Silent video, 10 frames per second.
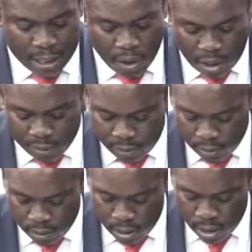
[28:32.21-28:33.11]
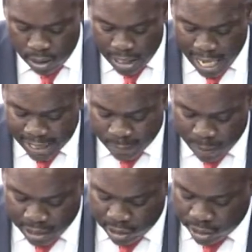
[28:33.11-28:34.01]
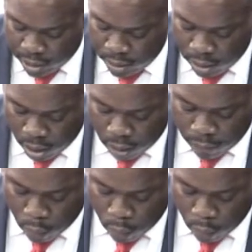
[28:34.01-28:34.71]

the expenditure of